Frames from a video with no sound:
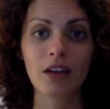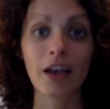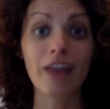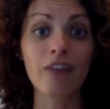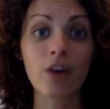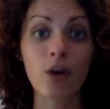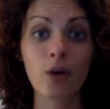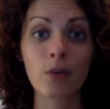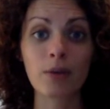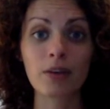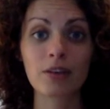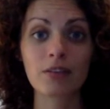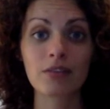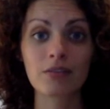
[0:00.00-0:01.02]
I have hope.
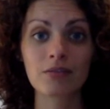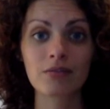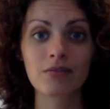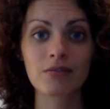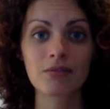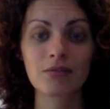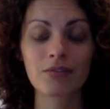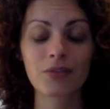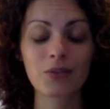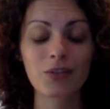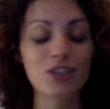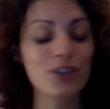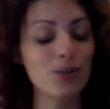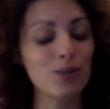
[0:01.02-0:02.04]

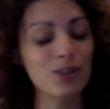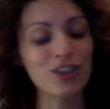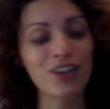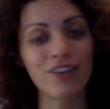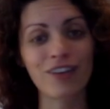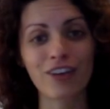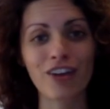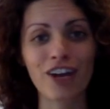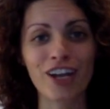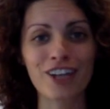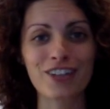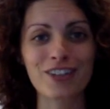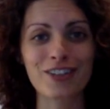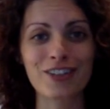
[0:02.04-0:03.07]
With so much love and
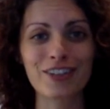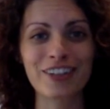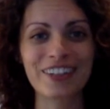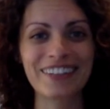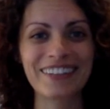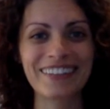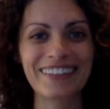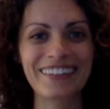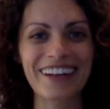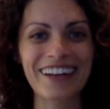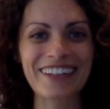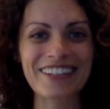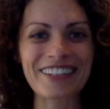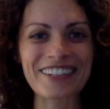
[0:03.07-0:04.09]
gratitude,
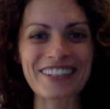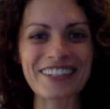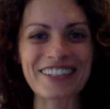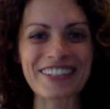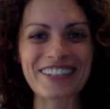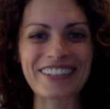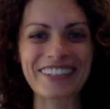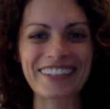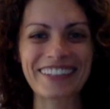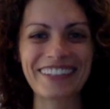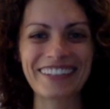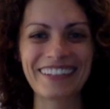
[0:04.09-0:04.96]
I'll talk to you soon.